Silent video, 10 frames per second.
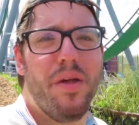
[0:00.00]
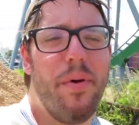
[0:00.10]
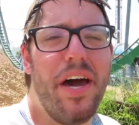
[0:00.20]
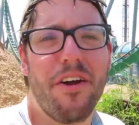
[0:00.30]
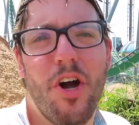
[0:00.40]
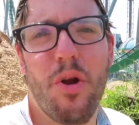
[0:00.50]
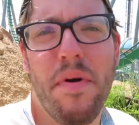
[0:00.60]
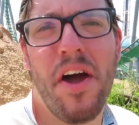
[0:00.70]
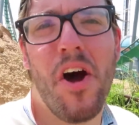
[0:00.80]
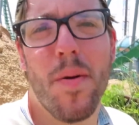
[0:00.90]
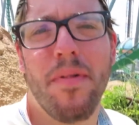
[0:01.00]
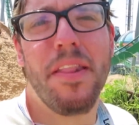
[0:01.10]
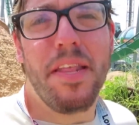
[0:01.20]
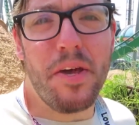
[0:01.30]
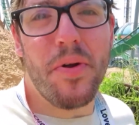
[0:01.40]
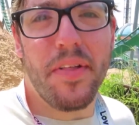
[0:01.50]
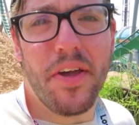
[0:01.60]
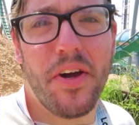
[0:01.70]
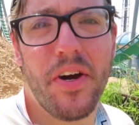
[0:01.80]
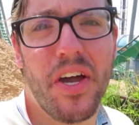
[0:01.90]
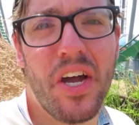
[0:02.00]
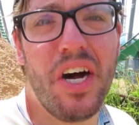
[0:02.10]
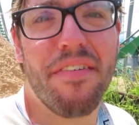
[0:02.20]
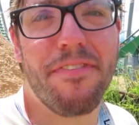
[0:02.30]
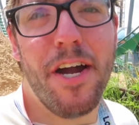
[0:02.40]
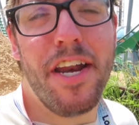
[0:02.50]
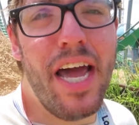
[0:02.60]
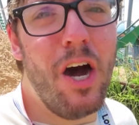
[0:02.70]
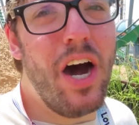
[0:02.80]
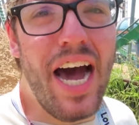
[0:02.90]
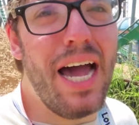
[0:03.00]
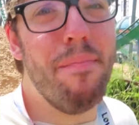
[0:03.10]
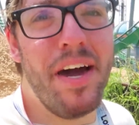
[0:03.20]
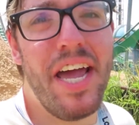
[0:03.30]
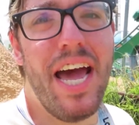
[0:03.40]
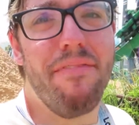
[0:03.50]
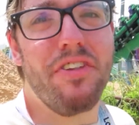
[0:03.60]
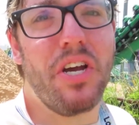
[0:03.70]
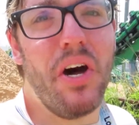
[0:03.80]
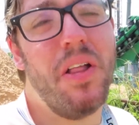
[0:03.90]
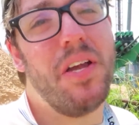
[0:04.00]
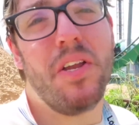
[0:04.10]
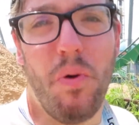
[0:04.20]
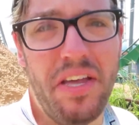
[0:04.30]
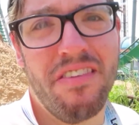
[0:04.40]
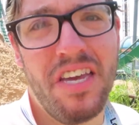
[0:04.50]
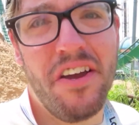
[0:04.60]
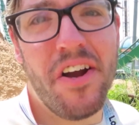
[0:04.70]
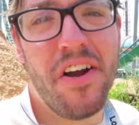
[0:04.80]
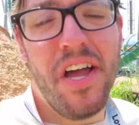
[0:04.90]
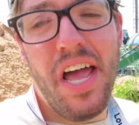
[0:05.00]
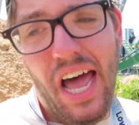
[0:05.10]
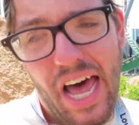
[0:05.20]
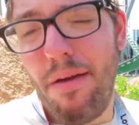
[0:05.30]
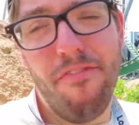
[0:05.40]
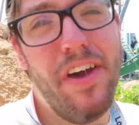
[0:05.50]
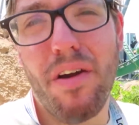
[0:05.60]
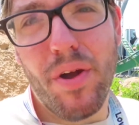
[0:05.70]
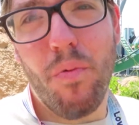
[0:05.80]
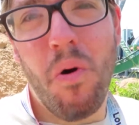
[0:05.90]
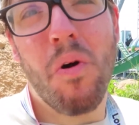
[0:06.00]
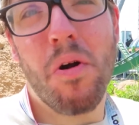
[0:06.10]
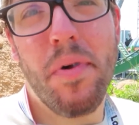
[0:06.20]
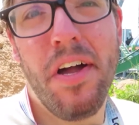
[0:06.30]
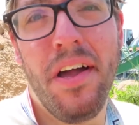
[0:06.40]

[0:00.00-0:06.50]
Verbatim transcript: in the background and my arm literally cooking off right now, I might have to call it quits here. I'm very warm.